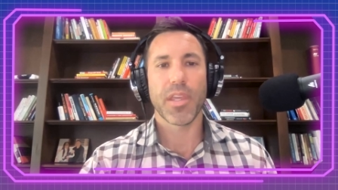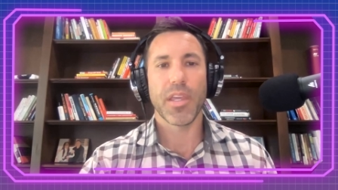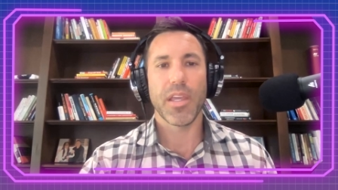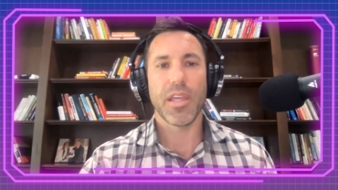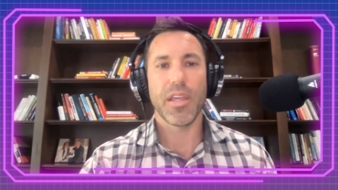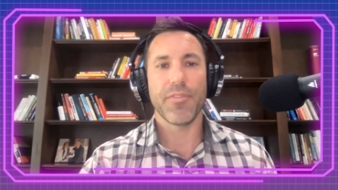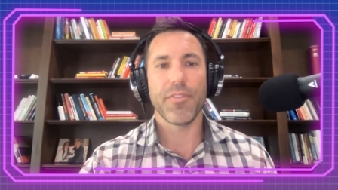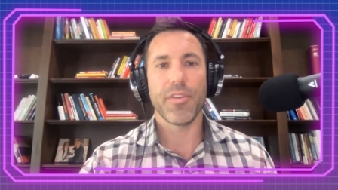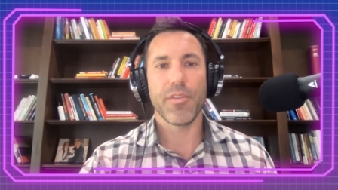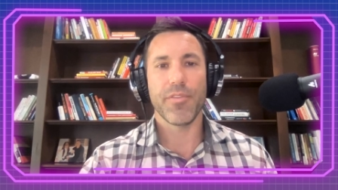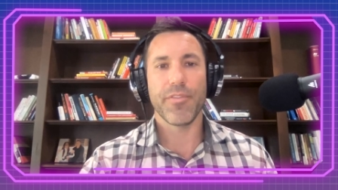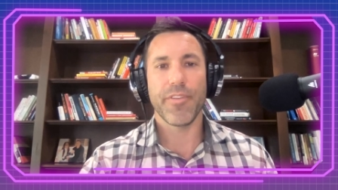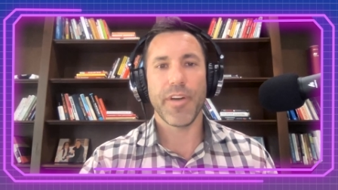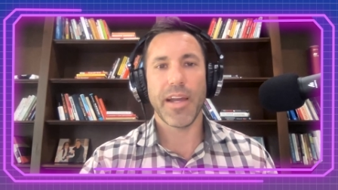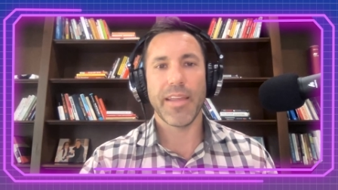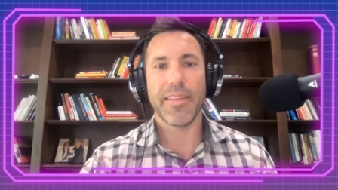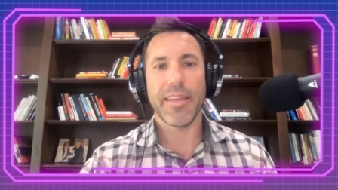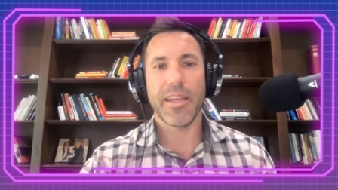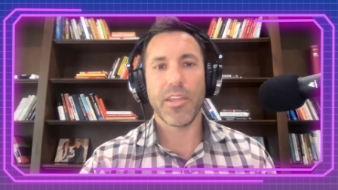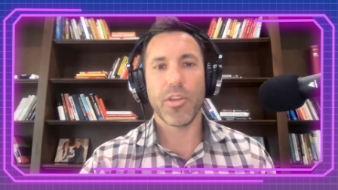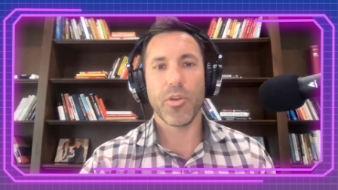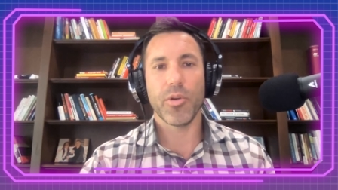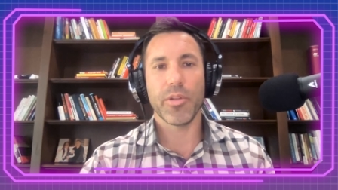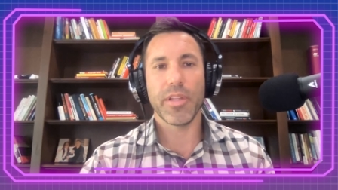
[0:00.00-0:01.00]
If you find
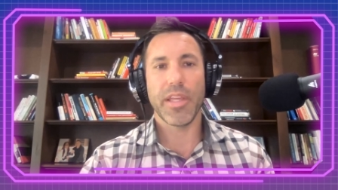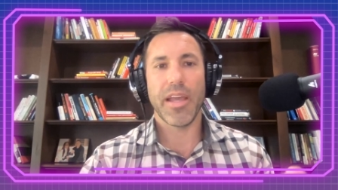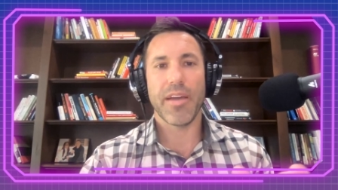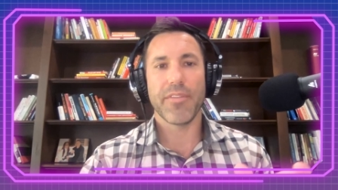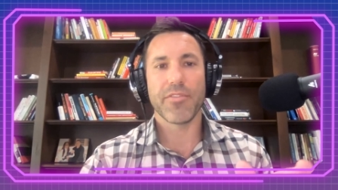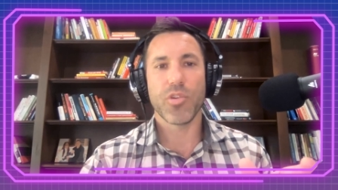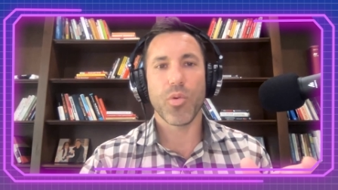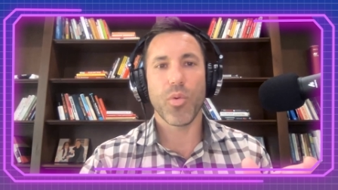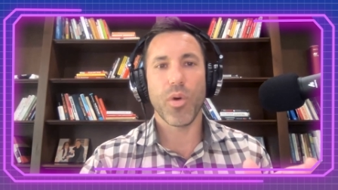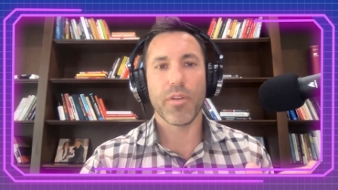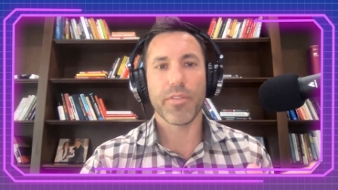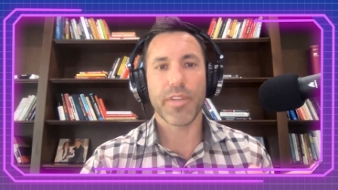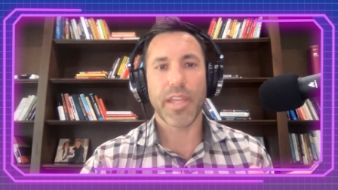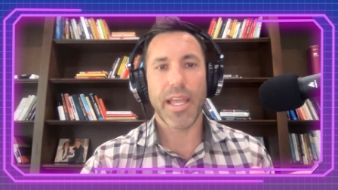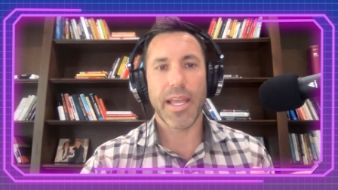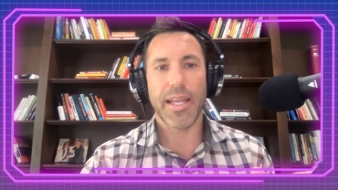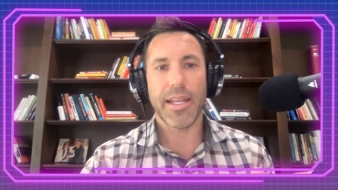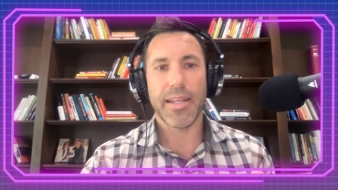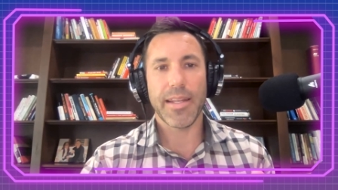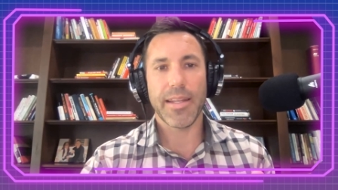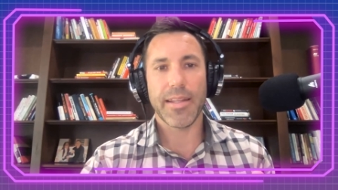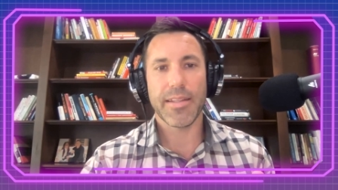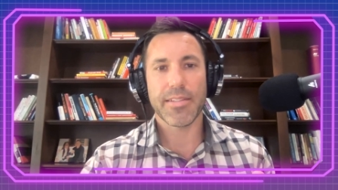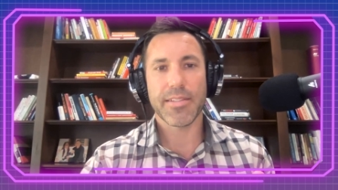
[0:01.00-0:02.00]
that you only have 12
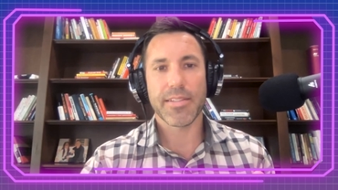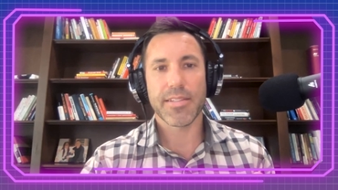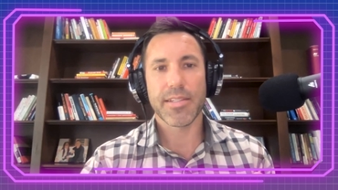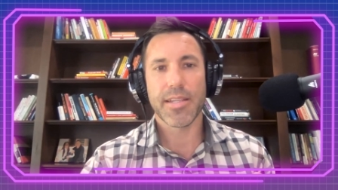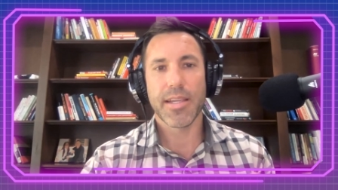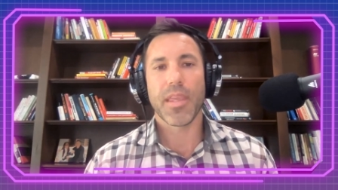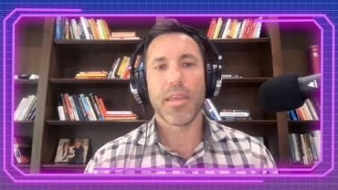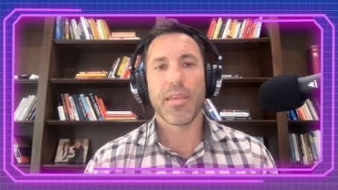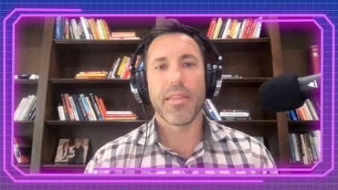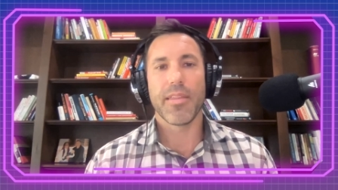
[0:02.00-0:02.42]
candidates,